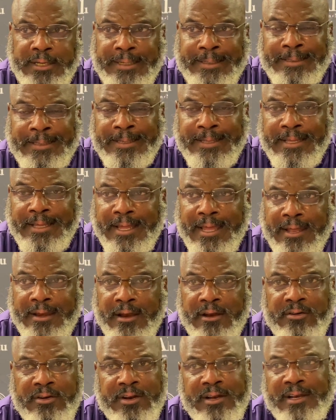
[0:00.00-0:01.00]
And
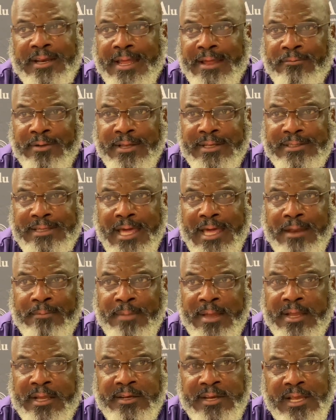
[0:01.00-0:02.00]
on the other hand, we just got to
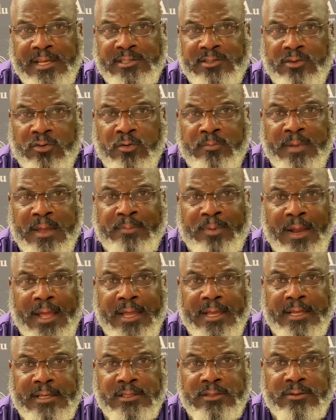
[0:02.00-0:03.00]
make connections on the big
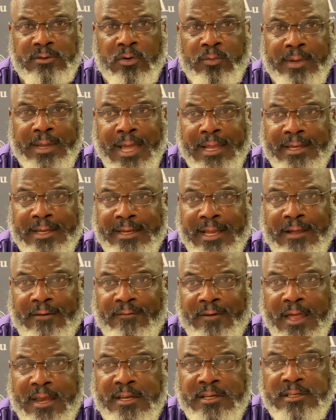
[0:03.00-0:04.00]
plays. You know, we got to take
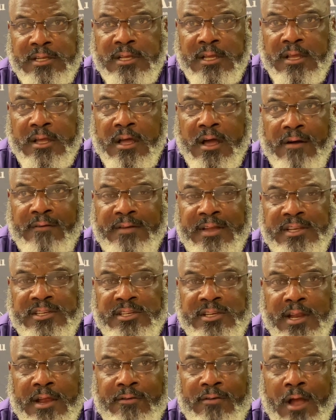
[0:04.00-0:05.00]
advantage of each
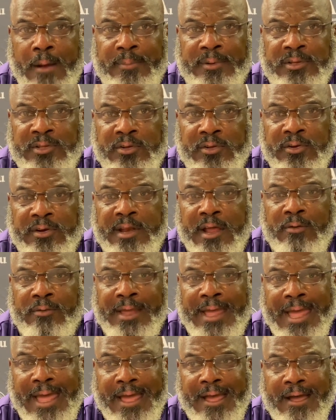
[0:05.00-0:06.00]
and every opportunity that we
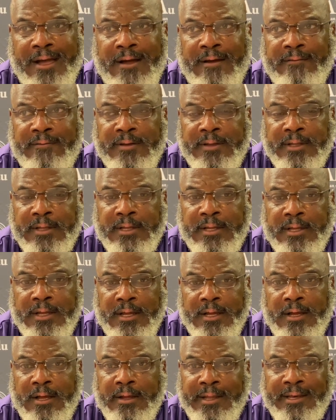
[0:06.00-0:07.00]
have.
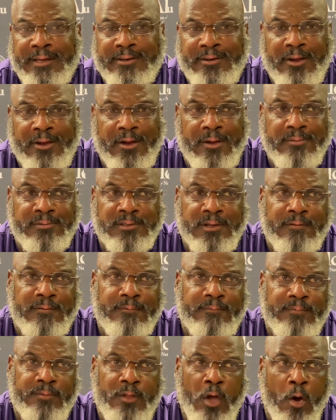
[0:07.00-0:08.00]
In terms of
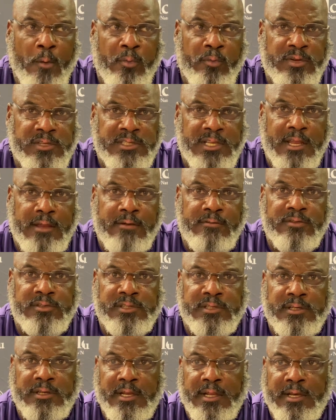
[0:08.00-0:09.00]
open receivers
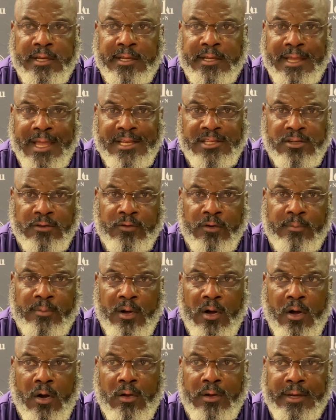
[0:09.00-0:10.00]
and catching
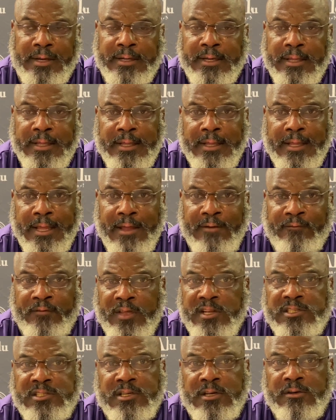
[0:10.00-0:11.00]
football and
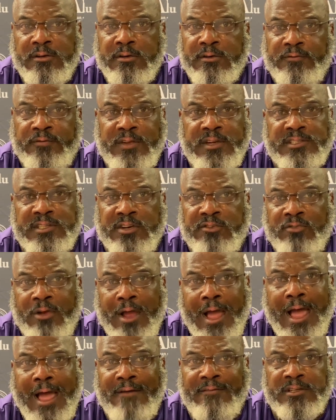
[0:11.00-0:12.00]
finishing the
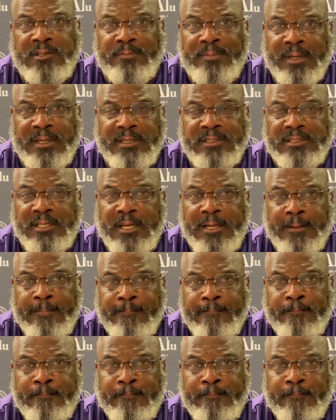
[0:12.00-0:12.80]
drive is the biggest thing.